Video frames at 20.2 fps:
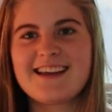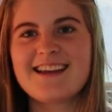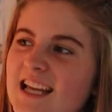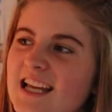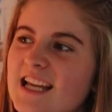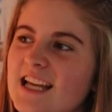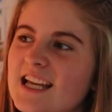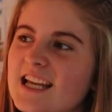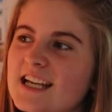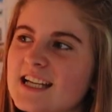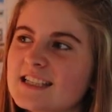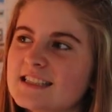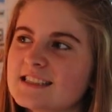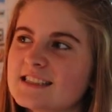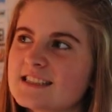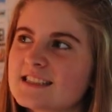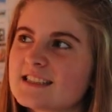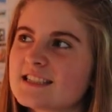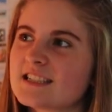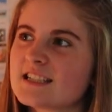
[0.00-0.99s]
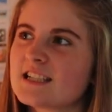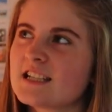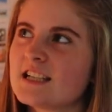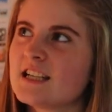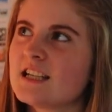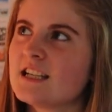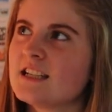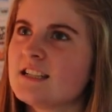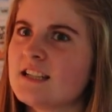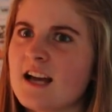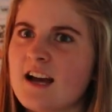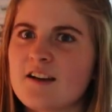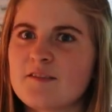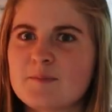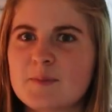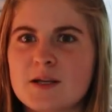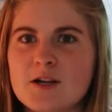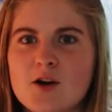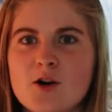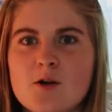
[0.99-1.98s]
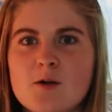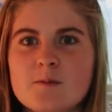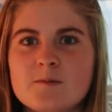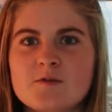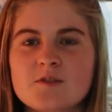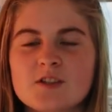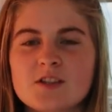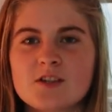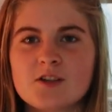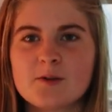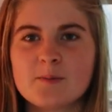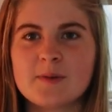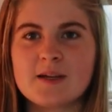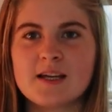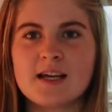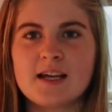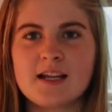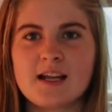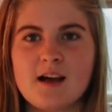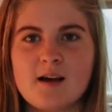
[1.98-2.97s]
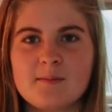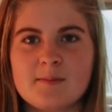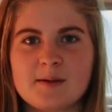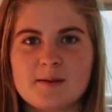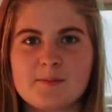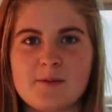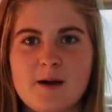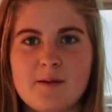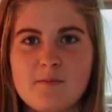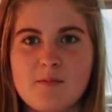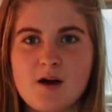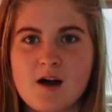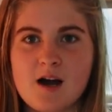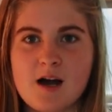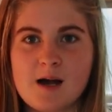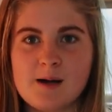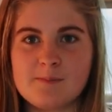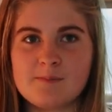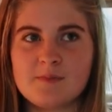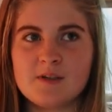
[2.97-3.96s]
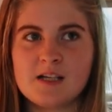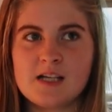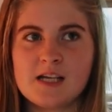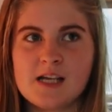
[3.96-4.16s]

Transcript: And yeah, I've been home for a little bit, helping my mom